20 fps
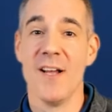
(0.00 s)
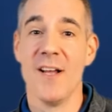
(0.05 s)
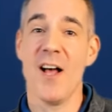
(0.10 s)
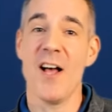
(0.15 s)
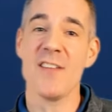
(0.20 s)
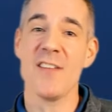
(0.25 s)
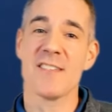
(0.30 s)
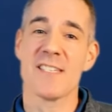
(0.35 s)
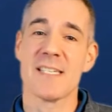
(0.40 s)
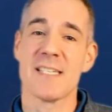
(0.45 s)

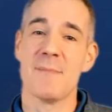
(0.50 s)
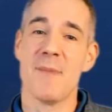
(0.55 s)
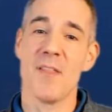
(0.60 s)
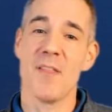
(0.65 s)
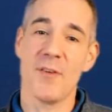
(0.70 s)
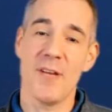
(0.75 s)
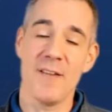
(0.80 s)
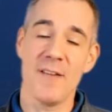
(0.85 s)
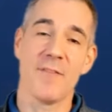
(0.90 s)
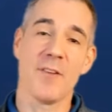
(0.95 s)
Also some
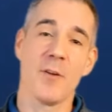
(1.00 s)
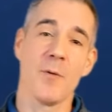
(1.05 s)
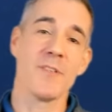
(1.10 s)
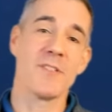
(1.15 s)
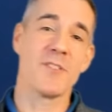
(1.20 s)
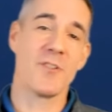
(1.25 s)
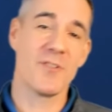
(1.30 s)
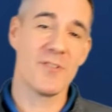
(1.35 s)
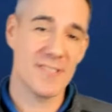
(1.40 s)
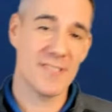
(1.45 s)
other
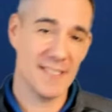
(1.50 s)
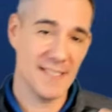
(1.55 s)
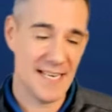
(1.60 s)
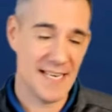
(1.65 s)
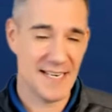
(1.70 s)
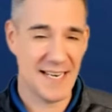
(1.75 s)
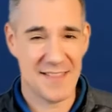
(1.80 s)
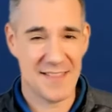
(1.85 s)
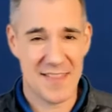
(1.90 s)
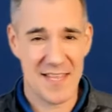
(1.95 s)
influencers and,
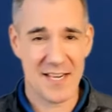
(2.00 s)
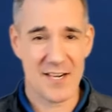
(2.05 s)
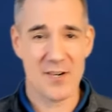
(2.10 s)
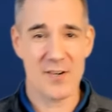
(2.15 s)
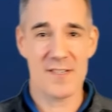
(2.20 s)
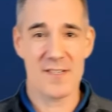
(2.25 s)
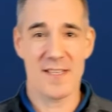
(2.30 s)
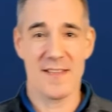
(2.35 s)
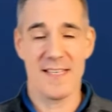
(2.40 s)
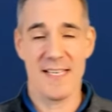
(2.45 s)
and, and
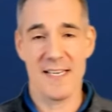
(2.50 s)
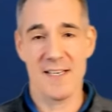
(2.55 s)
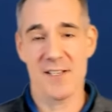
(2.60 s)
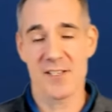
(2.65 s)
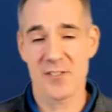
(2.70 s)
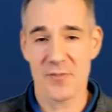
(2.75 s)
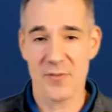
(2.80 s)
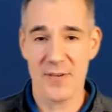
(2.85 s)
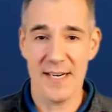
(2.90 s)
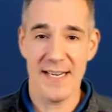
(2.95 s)
thinkers in the
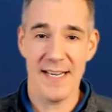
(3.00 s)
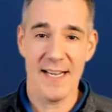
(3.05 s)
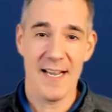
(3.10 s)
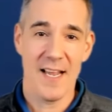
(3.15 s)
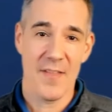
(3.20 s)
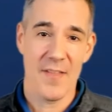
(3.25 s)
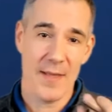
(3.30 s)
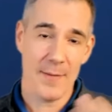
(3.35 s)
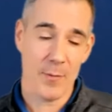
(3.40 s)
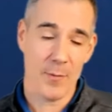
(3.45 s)
industry
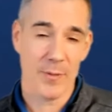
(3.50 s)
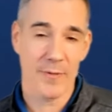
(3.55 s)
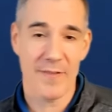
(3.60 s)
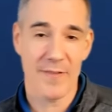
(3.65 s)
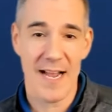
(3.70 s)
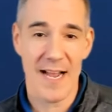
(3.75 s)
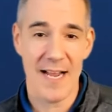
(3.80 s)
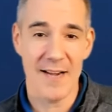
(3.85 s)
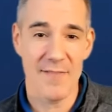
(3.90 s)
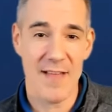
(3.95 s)
that will
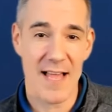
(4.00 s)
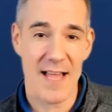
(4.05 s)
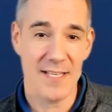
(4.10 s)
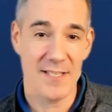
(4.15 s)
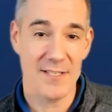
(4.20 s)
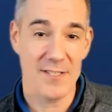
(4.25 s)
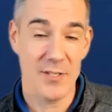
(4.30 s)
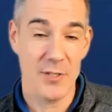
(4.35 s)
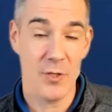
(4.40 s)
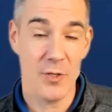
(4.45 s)
provide
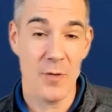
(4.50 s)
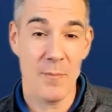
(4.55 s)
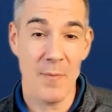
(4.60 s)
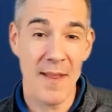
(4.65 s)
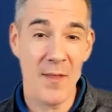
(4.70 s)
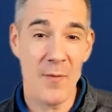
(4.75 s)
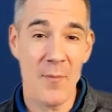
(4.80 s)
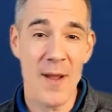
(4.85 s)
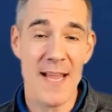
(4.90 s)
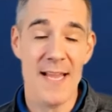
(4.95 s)
value to you.
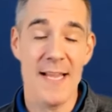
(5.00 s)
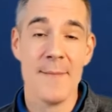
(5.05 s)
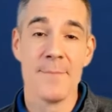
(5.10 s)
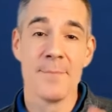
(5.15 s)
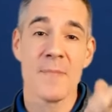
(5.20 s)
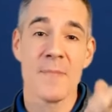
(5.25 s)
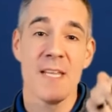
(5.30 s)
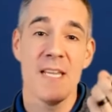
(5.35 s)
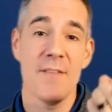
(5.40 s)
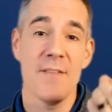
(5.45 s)
By the way,
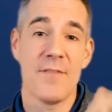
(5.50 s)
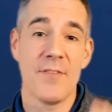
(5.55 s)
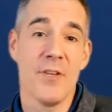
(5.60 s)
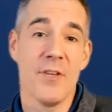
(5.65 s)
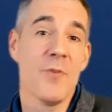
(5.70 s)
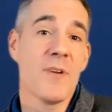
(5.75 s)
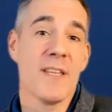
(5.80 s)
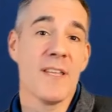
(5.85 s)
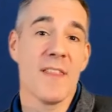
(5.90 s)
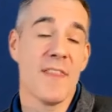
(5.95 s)
if
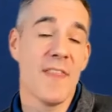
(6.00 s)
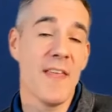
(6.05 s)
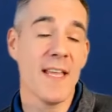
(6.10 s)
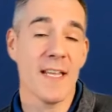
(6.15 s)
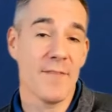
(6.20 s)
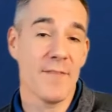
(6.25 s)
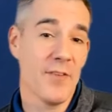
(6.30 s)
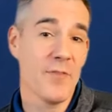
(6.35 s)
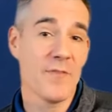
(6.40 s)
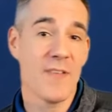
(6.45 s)
you can think,
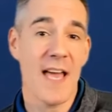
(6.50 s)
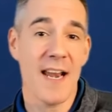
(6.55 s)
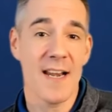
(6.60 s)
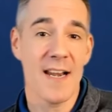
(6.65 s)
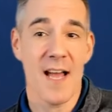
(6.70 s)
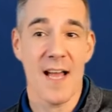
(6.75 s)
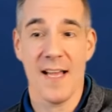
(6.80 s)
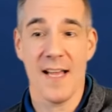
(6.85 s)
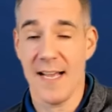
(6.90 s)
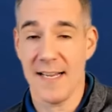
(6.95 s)
if you got
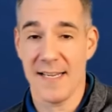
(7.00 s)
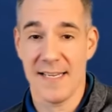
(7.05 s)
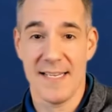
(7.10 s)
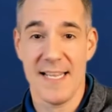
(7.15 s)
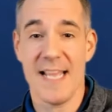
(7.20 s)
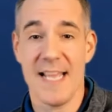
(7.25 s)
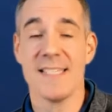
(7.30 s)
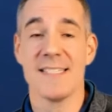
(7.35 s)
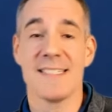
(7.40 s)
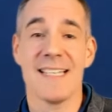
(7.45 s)
an, a
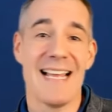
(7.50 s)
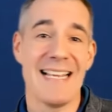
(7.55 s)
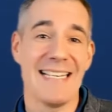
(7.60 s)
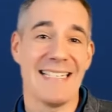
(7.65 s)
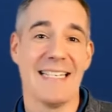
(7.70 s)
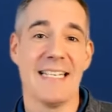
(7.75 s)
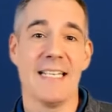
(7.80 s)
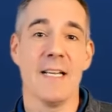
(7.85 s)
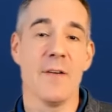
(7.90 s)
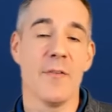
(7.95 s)
guest
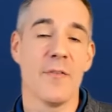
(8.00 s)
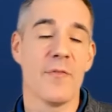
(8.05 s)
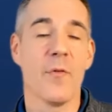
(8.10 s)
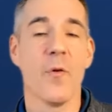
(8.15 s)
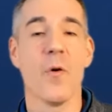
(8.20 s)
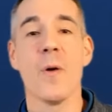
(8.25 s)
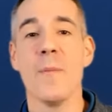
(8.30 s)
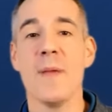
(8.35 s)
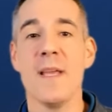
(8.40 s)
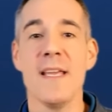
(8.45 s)
idea
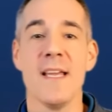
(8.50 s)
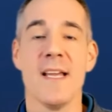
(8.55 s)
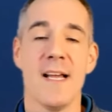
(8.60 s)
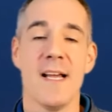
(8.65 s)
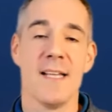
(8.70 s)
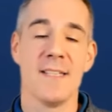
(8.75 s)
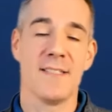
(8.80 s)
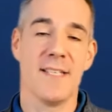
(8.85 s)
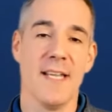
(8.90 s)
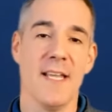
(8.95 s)
for me
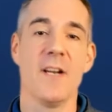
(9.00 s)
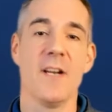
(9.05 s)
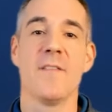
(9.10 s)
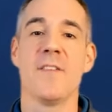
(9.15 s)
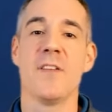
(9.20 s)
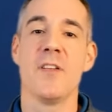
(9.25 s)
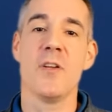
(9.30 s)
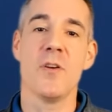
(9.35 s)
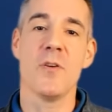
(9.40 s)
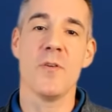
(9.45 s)
to
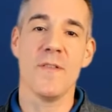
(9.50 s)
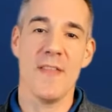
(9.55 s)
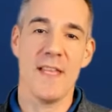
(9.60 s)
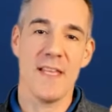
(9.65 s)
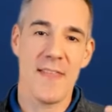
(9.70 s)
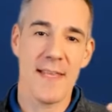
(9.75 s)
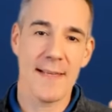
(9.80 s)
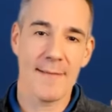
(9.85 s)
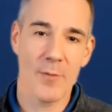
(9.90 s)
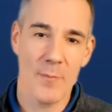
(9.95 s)
interview and that
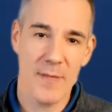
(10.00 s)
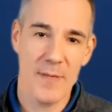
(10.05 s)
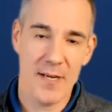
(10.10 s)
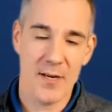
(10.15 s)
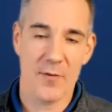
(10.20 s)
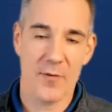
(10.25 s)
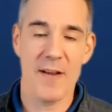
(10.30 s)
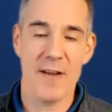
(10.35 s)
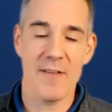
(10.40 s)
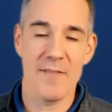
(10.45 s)
you think would be
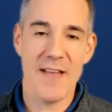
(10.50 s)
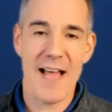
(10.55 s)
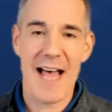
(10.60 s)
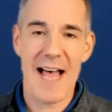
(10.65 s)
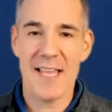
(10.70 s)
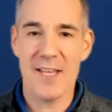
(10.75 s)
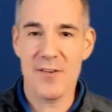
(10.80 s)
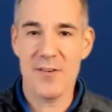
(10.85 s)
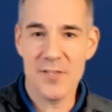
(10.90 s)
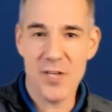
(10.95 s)
a great
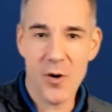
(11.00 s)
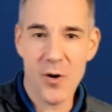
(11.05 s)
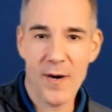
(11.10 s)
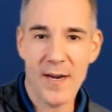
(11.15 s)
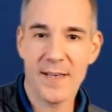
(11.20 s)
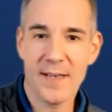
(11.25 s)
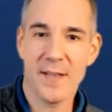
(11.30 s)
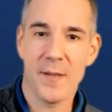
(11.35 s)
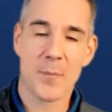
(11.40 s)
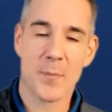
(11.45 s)
value
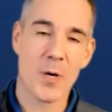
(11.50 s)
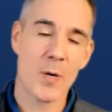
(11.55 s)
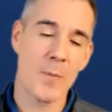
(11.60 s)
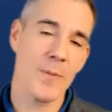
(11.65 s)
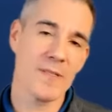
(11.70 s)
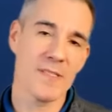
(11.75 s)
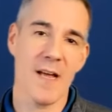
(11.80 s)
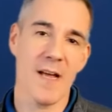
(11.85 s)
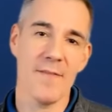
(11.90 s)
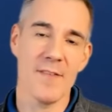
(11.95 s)
knowing the
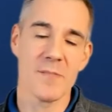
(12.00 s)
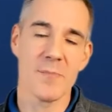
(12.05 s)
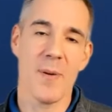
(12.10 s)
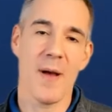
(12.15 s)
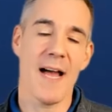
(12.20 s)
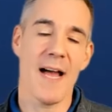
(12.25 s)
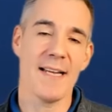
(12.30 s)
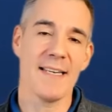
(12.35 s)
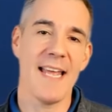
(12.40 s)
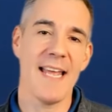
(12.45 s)
purpose of this
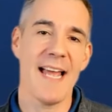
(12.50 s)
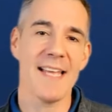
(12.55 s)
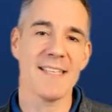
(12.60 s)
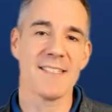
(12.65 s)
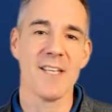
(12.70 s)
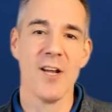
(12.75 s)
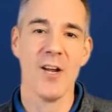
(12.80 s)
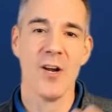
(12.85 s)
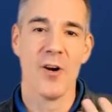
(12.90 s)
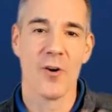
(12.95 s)
podcast,
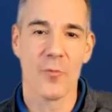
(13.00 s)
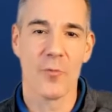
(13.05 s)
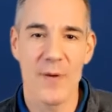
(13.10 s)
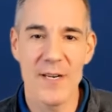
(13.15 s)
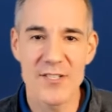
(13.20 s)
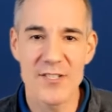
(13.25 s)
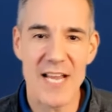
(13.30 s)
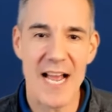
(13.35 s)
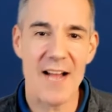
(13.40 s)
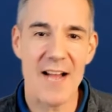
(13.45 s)

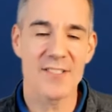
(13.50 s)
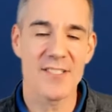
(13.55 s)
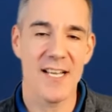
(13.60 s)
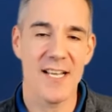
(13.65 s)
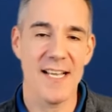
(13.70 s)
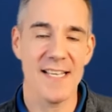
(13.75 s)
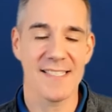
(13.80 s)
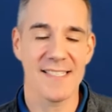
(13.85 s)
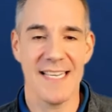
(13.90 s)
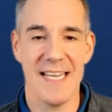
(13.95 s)
reach out to
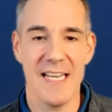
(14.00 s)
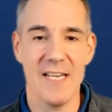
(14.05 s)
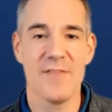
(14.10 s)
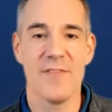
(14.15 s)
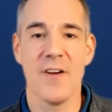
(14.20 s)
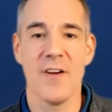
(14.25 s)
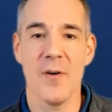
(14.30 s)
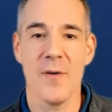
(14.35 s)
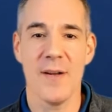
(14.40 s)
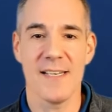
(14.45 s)
us,
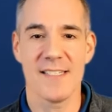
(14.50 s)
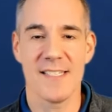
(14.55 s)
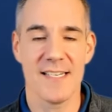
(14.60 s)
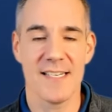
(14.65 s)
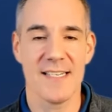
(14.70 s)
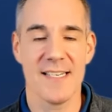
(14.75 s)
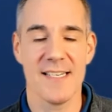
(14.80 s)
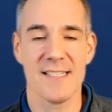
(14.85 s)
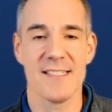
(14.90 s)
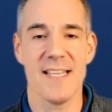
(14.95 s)
info at
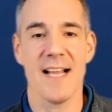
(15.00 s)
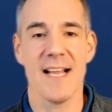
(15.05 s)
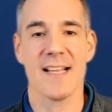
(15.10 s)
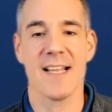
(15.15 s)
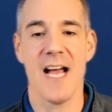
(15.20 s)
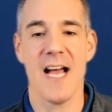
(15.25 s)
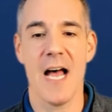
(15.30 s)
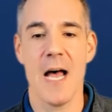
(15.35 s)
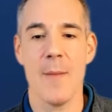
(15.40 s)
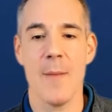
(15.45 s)
sitkins dot
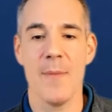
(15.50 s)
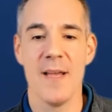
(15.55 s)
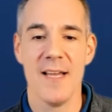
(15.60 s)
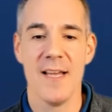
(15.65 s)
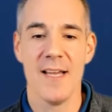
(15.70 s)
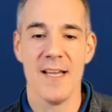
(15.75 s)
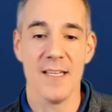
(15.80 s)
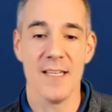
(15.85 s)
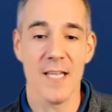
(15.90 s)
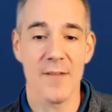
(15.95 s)
com.
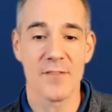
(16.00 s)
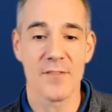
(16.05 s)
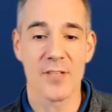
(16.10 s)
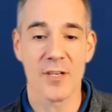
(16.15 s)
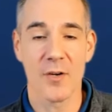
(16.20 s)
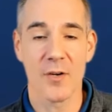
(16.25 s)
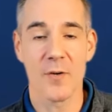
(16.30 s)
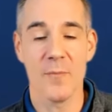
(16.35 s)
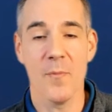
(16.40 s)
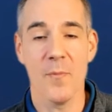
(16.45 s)
Love to
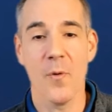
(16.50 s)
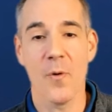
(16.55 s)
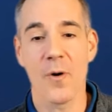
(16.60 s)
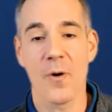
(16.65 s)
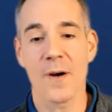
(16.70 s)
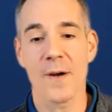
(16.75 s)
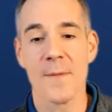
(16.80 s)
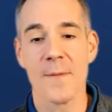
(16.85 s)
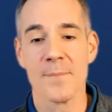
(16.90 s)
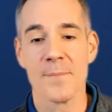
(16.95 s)
learn
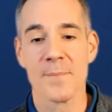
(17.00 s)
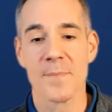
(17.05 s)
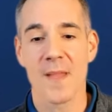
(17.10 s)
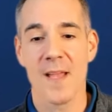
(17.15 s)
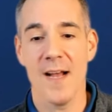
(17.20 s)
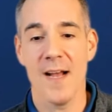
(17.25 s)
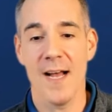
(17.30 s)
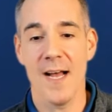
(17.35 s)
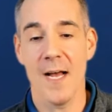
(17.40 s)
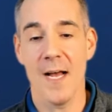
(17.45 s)
more
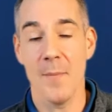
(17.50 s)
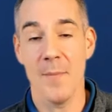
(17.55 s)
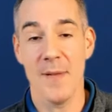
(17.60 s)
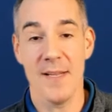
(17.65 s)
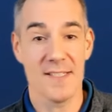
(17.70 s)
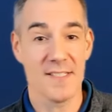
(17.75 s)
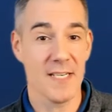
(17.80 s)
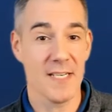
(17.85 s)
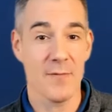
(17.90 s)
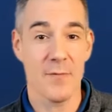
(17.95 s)
um,
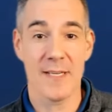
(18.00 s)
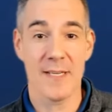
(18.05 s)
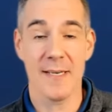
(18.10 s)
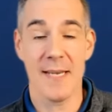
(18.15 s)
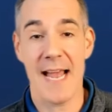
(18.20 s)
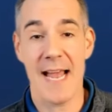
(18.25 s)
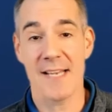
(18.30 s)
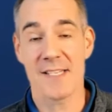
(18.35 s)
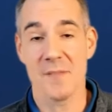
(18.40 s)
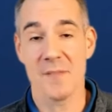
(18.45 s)
and see if we
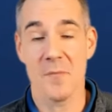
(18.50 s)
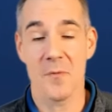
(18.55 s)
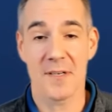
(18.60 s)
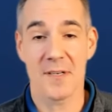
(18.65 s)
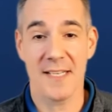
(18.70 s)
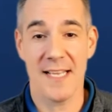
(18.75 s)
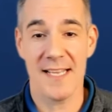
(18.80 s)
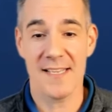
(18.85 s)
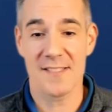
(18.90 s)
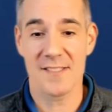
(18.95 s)
can add some more
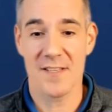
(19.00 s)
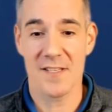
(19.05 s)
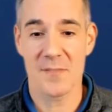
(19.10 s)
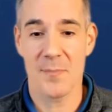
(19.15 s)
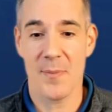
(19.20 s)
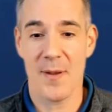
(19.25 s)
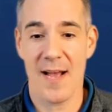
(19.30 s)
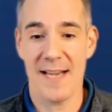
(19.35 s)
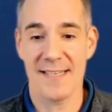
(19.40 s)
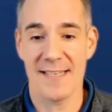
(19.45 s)
guests to this
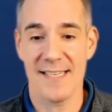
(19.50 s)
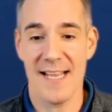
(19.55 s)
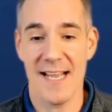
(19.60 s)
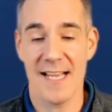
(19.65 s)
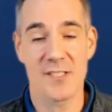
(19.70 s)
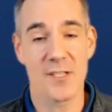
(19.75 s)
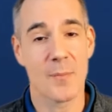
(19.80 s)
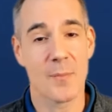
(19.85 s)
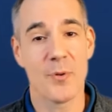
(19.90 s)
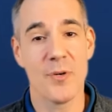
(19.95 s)

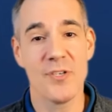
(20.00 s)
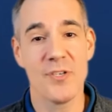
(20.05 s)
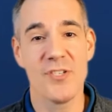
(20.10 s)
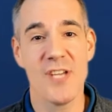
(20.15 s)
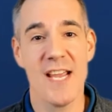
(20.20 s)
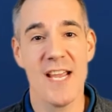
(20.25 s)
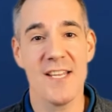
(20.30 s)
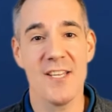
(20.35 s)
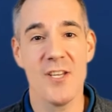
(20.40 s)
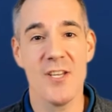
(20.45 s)
podcast. So I
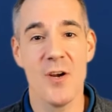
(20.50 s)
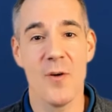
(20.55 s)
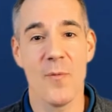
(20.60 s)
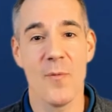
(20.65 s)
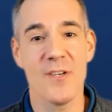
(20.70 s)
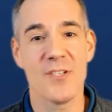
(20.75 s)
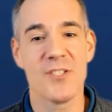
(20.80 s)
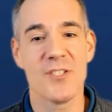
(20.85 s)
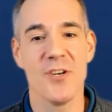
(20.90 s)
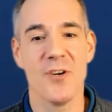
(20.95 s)
appreciate you and
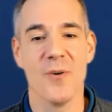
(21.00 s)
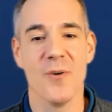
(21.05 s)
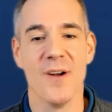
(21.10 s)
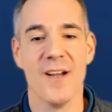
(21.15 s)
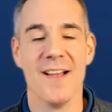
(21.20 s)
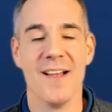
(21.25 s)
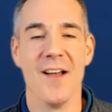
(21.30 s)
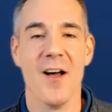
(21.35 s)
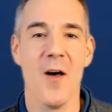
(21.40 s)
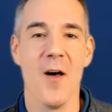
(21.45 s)
wish you
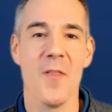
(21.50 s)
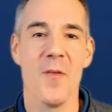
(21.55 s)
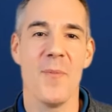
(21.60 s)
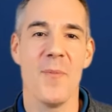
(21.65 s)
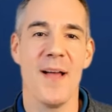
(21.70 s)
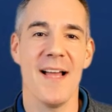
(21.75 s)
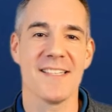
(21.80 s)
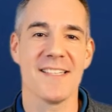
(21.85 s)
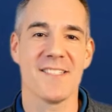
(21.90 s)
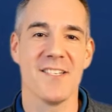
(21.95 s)
all the
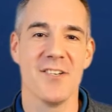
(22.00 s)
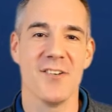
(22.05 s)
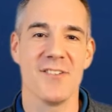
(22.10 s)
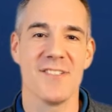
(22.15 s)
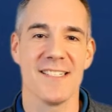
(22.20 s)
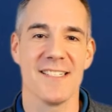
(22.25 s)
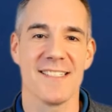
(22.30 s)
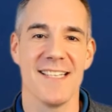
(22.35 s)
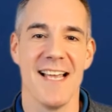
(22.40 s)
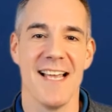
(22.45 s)
best in your
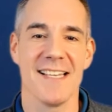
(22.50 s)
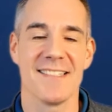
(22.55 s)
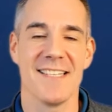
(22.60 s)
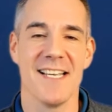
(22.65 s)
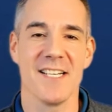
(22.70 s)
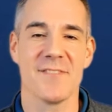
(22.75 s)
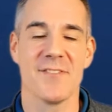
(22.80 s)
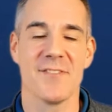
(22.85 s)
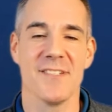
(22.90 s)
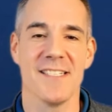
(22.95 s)
success.
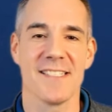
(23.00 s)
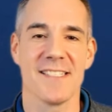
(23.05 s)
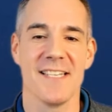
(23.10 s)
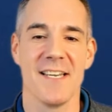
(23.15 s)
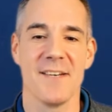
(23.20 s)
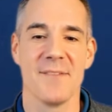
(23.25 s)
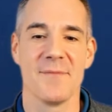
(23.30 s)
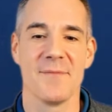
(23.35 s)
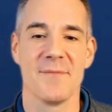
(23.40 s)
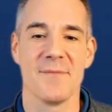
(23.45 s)
Thanks for
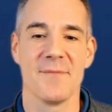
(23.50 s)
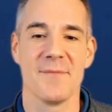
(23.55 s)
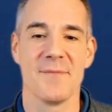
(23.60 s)
listening.